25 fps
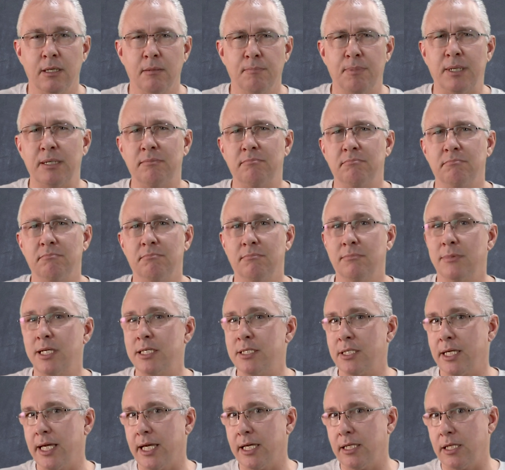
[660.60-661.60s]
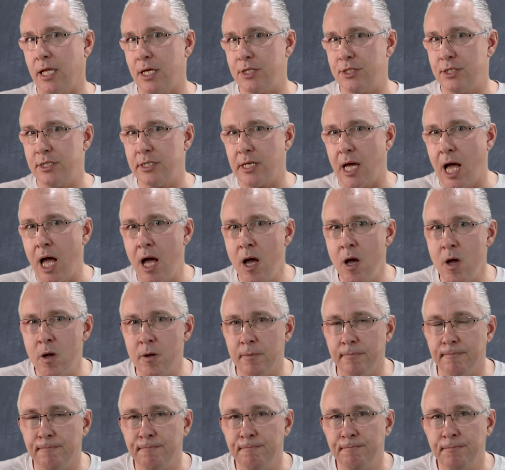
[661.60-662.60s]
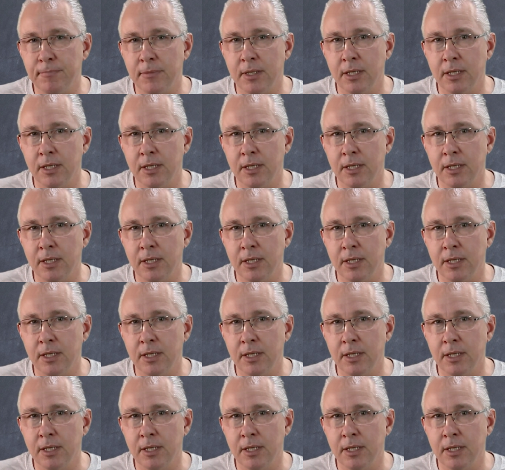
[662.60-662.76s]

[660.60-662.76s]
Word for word: But let's get closer to home.